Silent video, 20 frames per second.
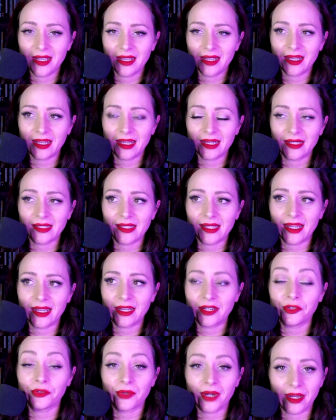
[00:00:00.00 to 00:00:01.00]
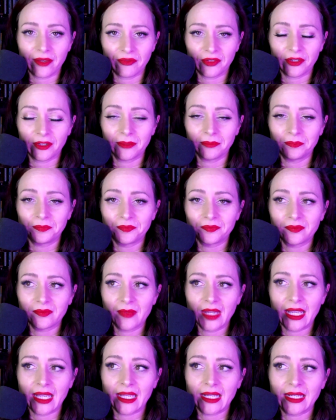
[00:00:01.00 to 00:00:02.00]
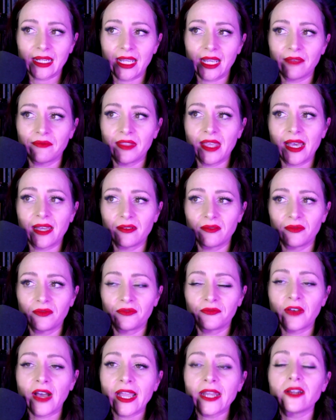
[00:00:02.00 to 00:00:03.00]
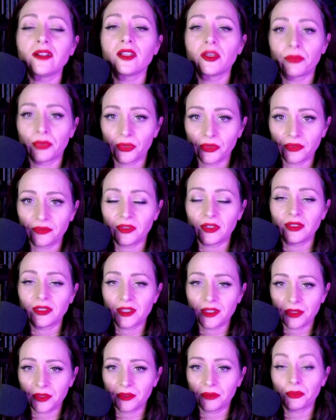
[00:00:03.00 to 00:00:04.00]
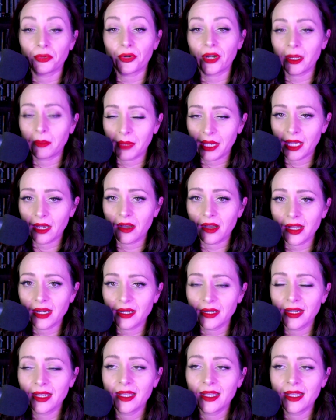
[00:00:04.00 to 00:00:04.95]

as a driver and gave that final approval to bring me on.